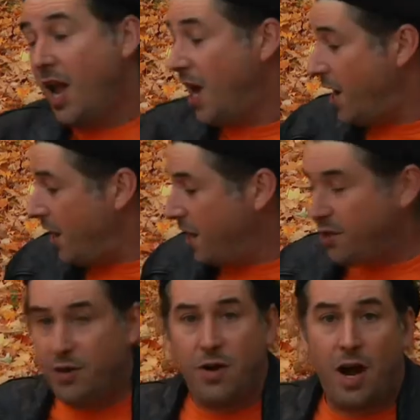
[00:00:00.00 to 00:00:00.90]

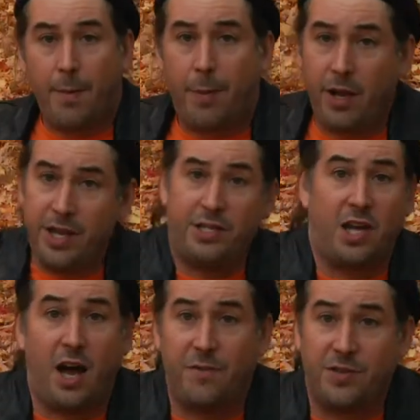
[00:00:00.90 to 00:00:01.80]
and you got a police
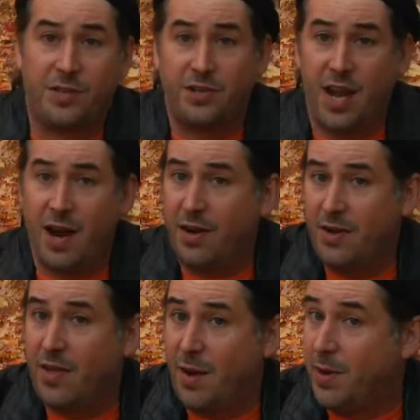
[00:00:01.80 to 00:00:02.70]
officer down
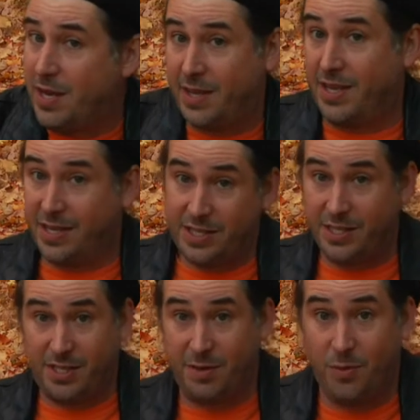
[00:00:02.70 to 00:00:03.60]
here that I meet that
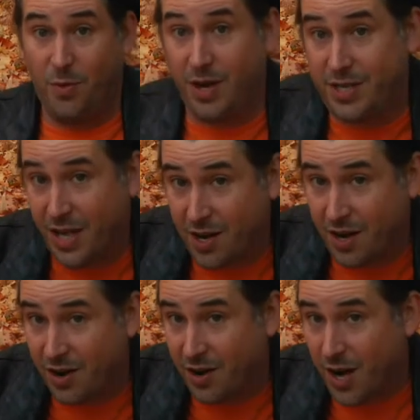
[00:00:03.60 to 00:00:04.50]
doesn't seem to want to take
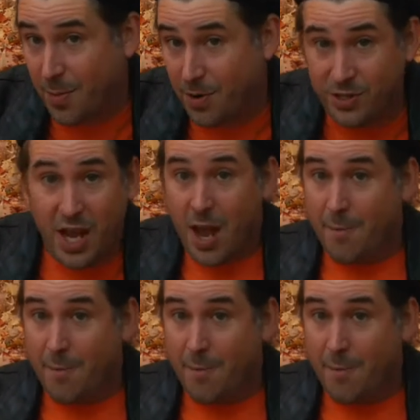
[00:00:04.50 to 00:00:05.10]
on our neighborhoods,